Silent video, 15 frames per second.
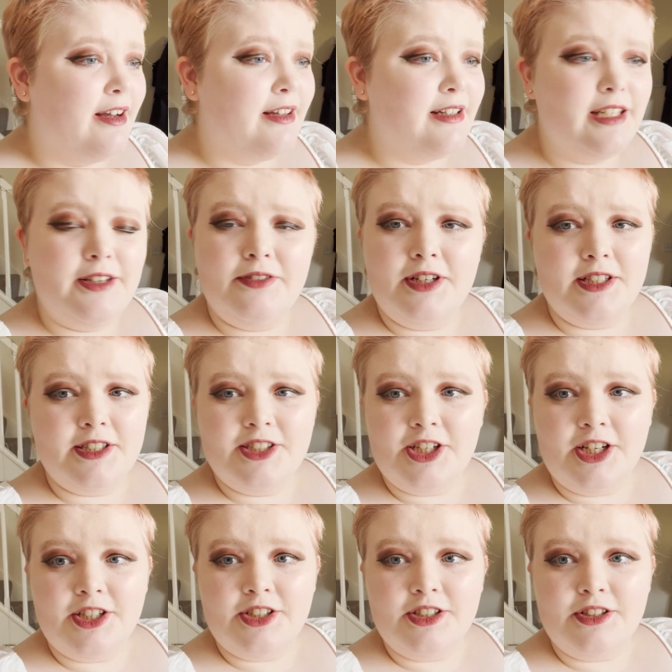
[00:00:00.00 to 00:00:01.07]
Leave any
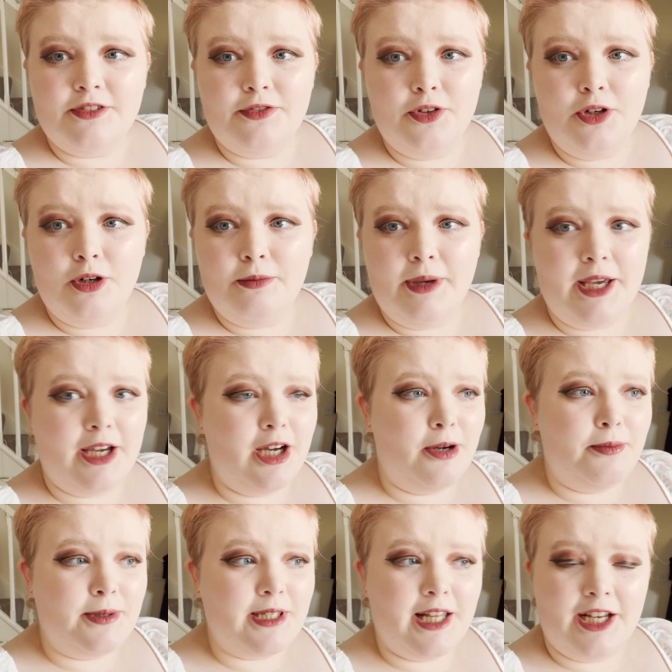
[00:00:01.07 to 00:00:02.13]
suggestions for
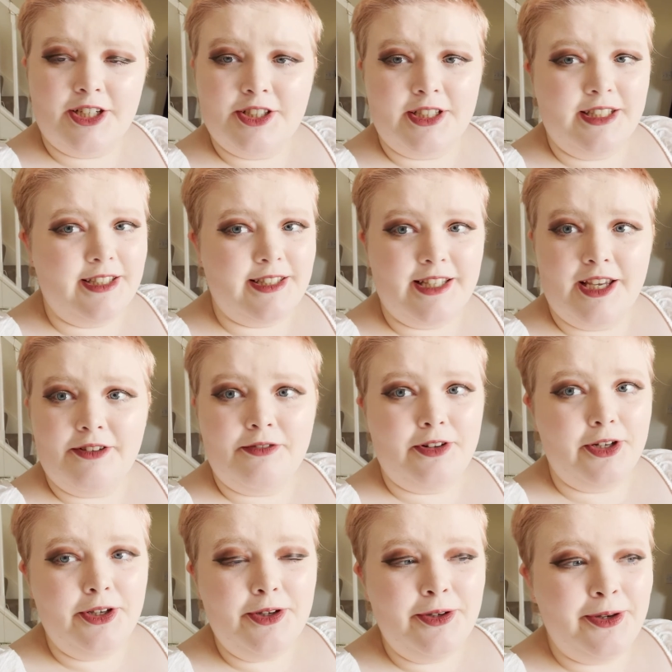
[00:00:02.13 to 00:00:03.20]
makeup / skin safe
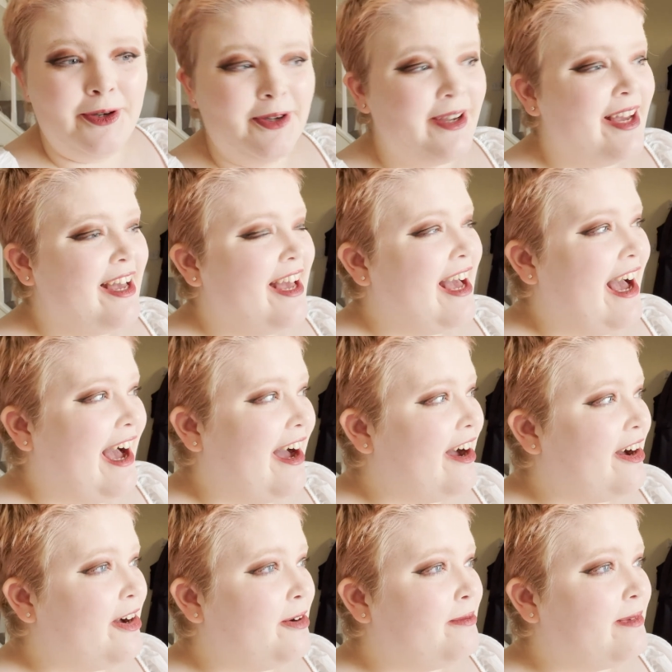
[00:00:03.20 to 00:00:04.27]
glue.
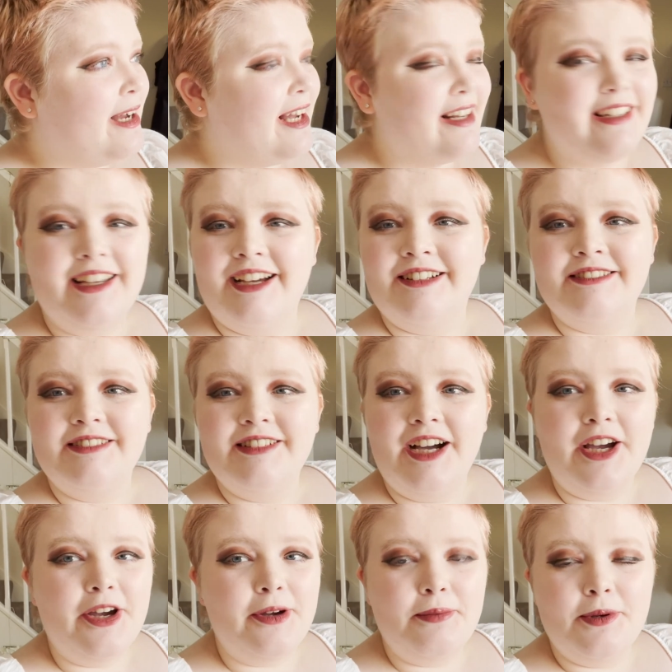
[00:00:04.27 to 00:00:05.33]
And yeah,
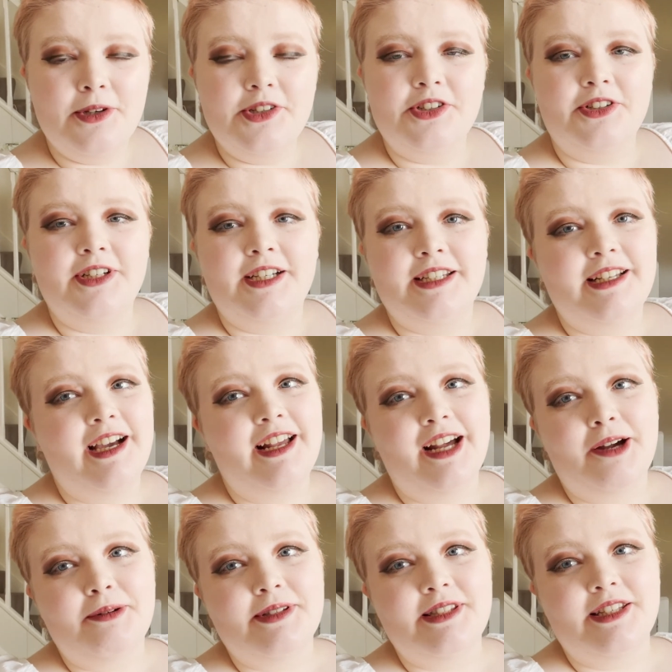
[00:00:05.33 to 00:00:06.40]
I hope you enjoyed, and I
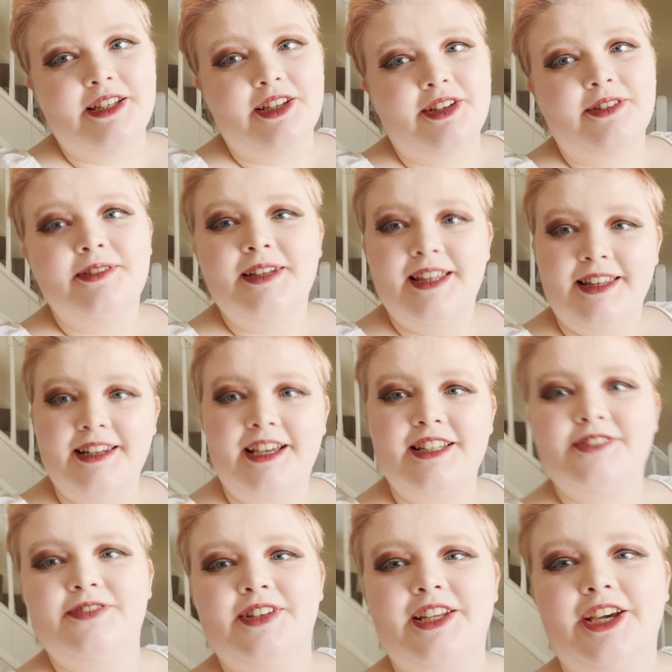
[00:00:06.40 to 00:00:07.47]
will see you in the next
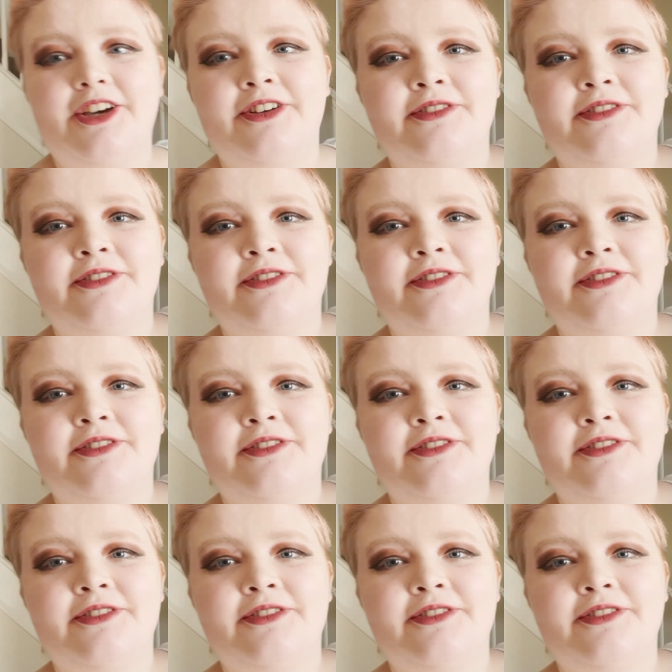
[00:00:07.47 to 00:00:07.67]
video.